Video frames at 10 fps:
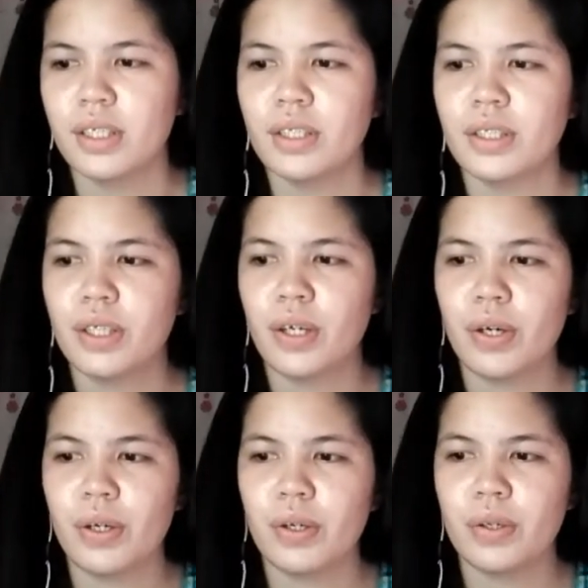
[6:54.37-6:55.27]
So
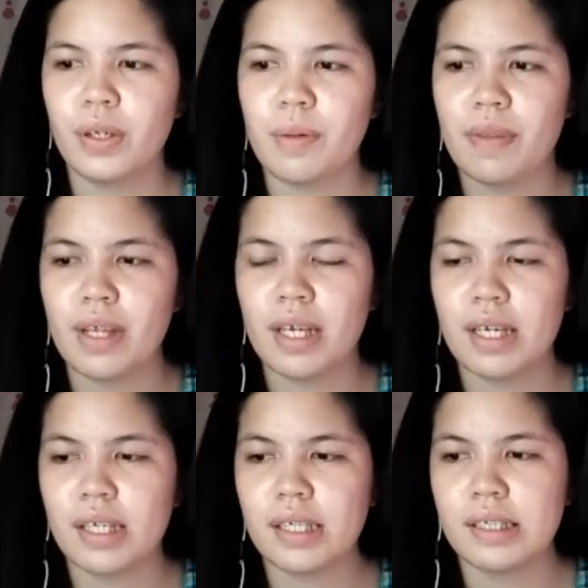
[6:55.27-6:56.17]
the
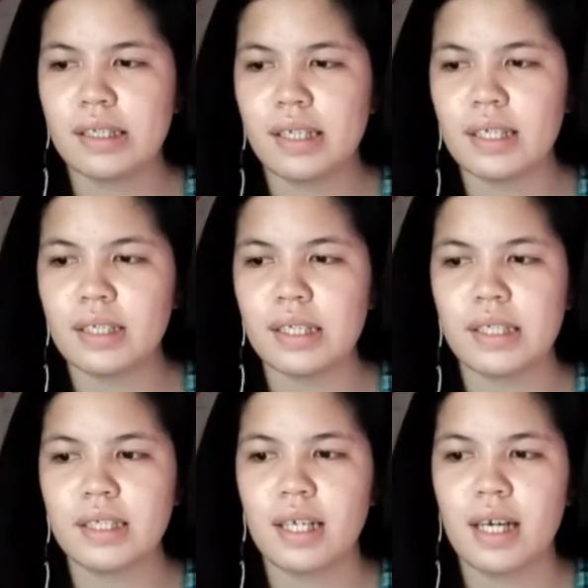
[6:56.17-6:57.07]
next
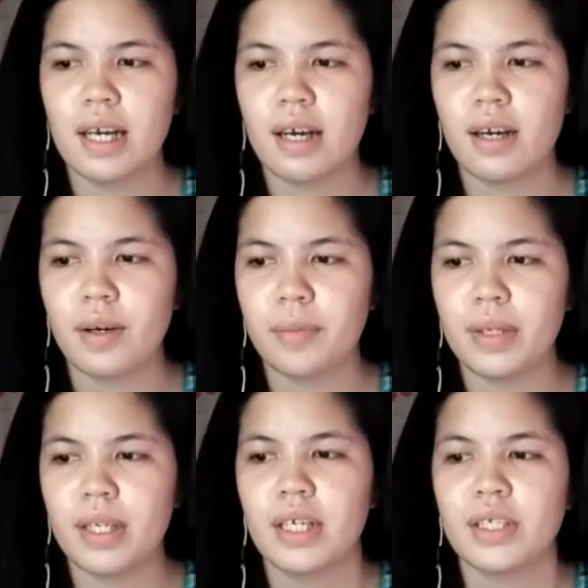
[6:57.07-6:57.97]
is
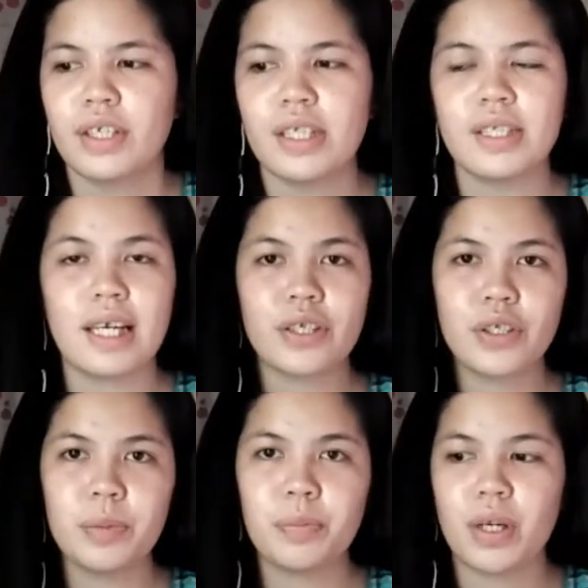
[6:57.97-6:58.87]

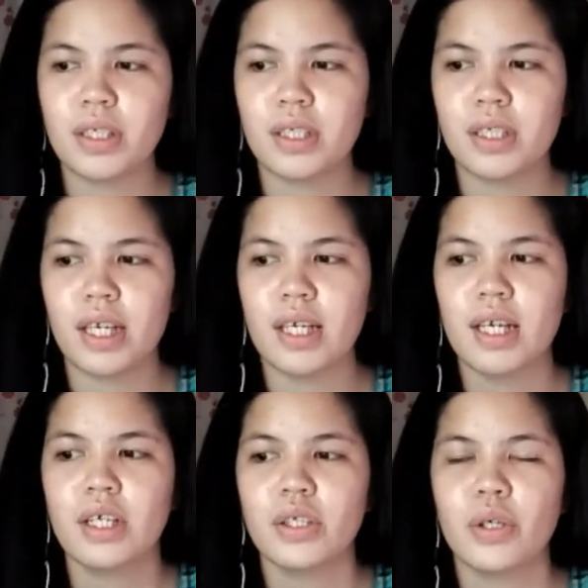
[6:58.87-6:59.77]
transaction processing.
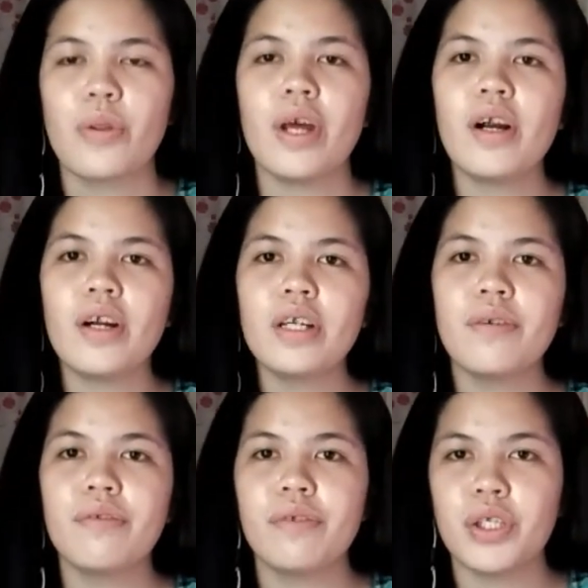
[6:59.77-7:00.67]
So there
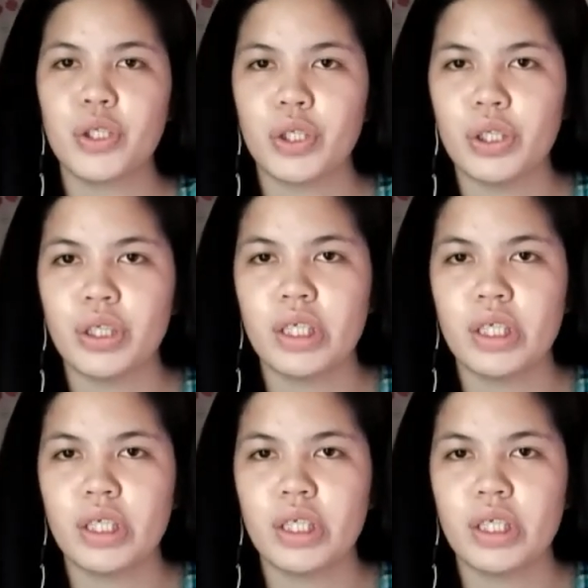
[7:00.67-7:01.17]
are features